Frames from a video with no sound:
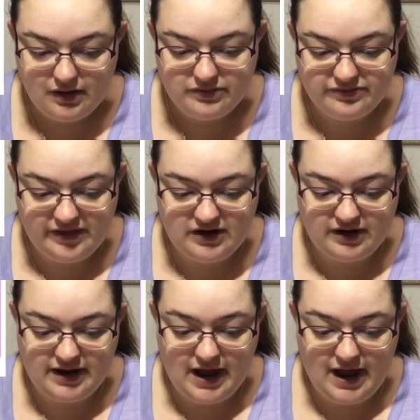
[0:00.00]
Then I
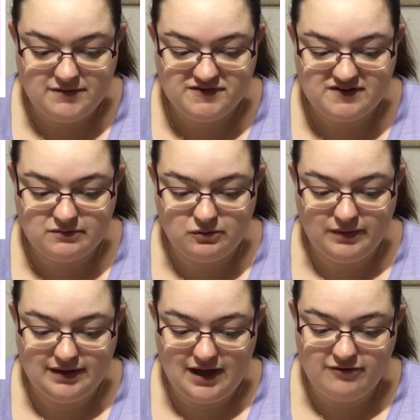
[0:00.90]
have Someone We
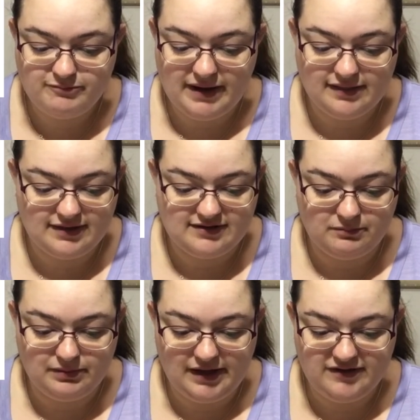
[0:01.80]
Love by Glennon
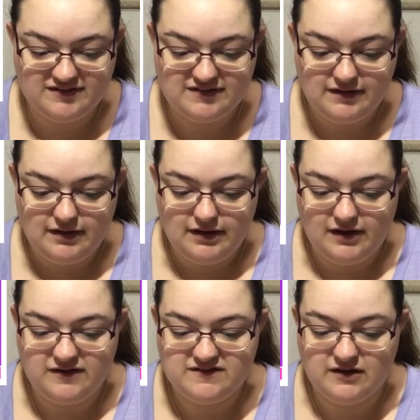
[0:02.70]
Place,
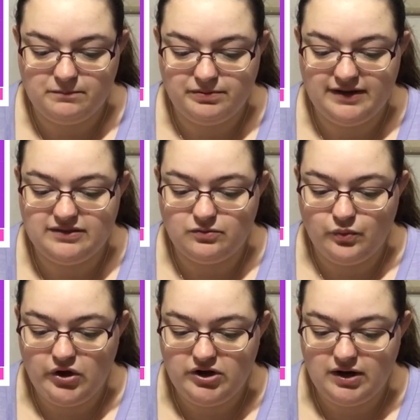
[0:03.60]
is to complete the
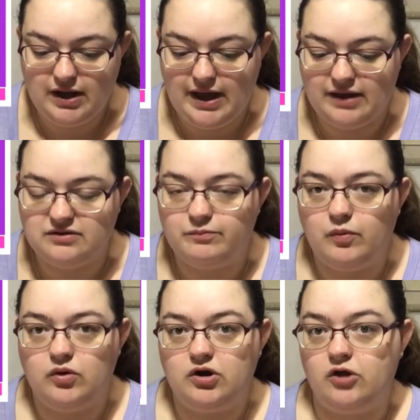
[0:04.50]
wording and the
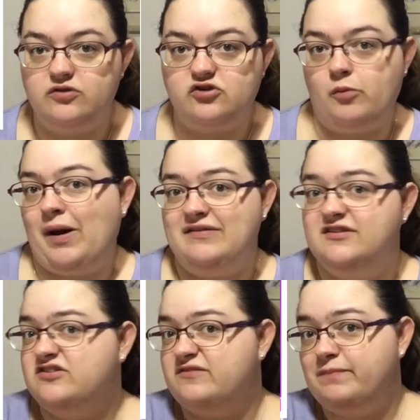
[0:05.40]
border on the top half. So
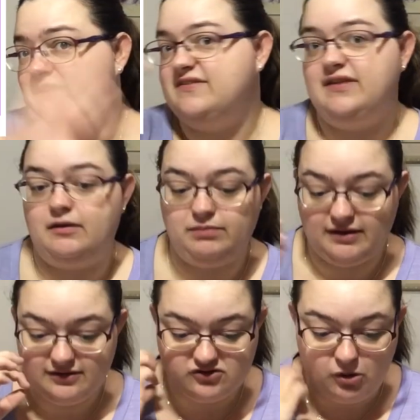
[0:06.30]
just basically complete the
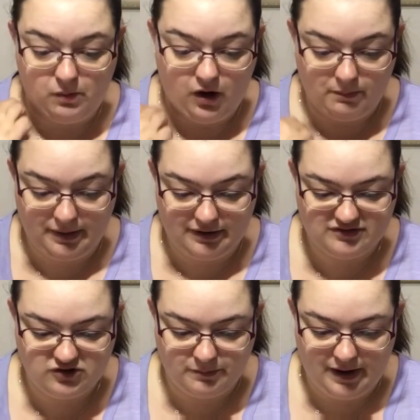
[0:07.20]
top
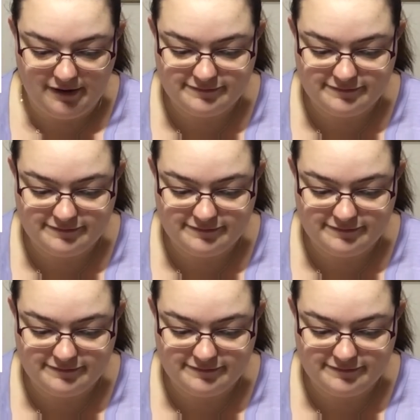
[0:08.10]
half.